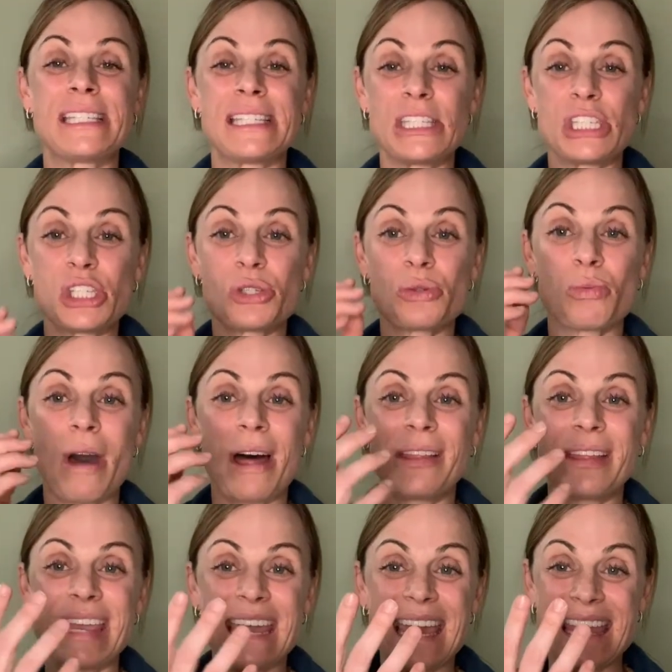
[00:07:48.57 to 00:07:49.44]
in
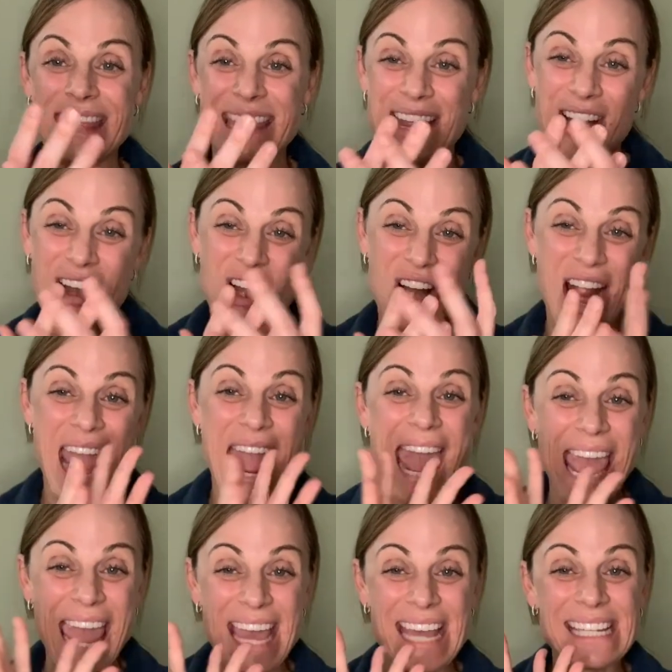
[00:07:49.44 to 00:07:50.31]
swelling in their
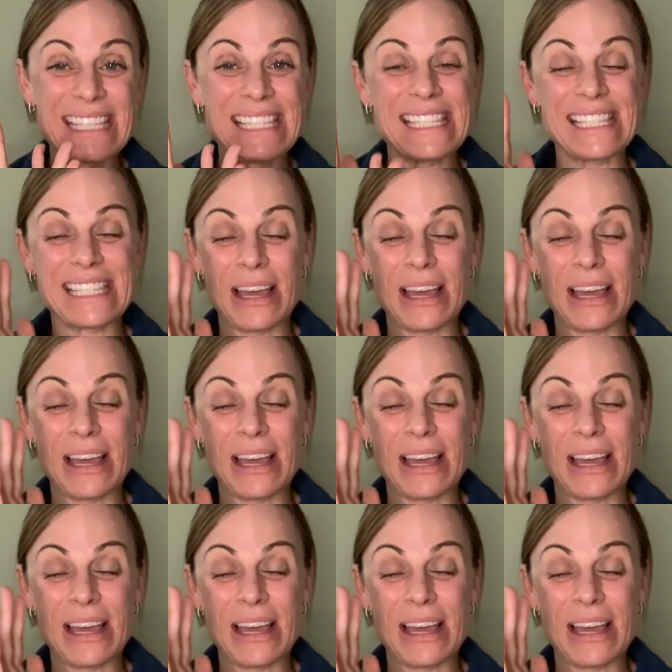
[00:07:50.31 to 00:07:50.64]
hands,